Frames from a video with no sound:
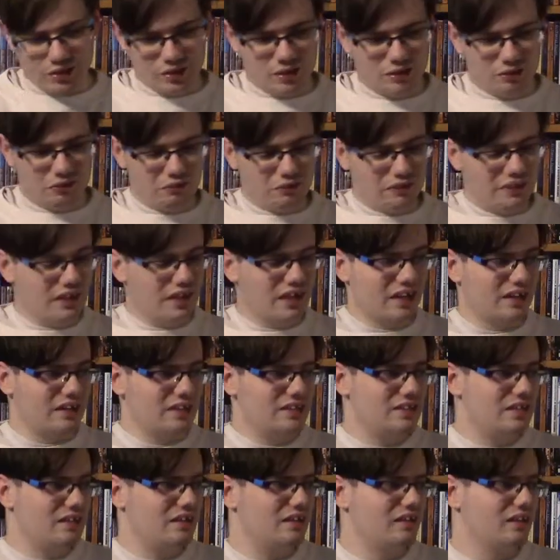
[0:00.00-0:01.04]

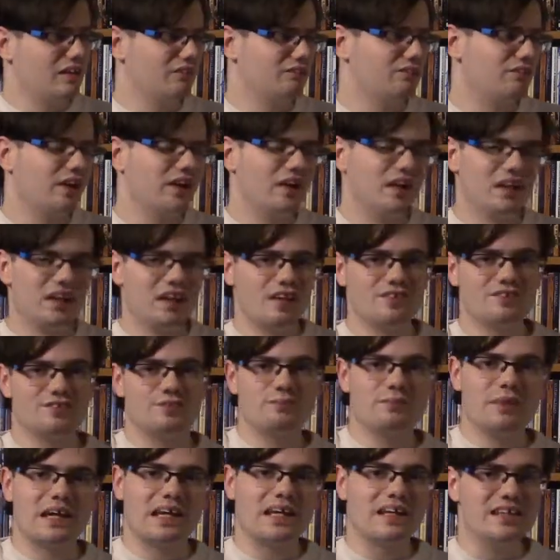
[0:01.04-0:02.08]
idea of, is
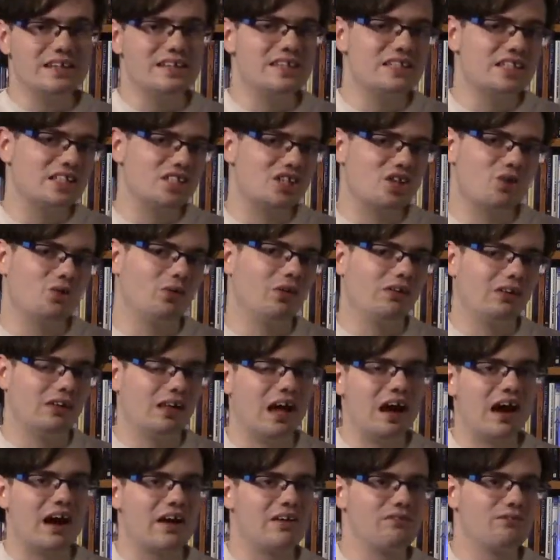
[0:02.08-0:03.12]
Mickey still
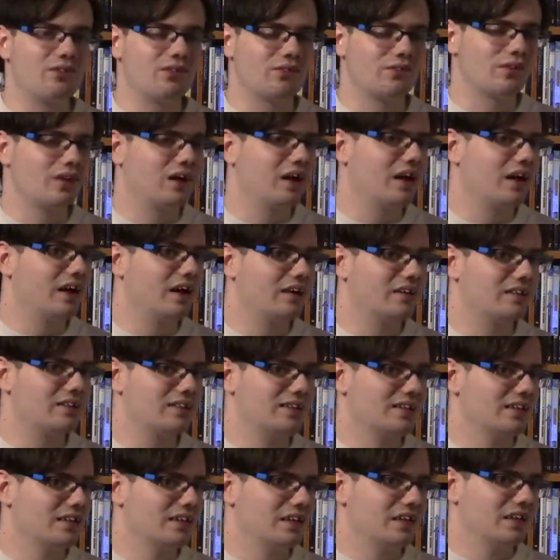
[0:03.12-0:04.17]
alive or not,
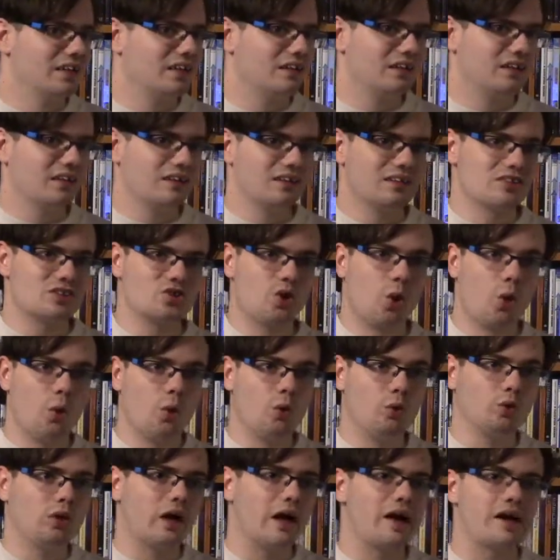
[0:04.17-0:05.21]
in this
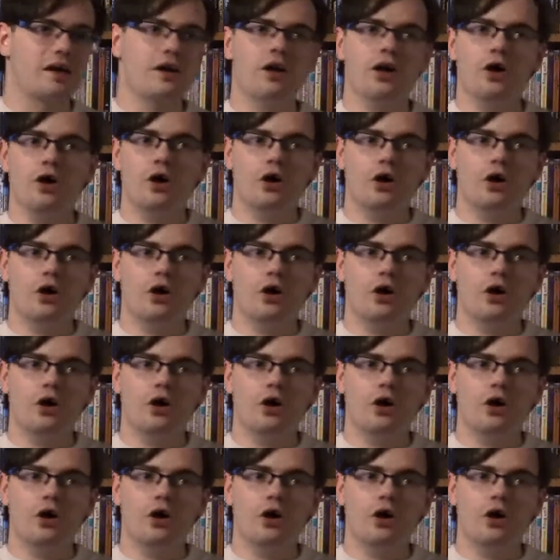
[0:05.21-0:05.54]
whole, like,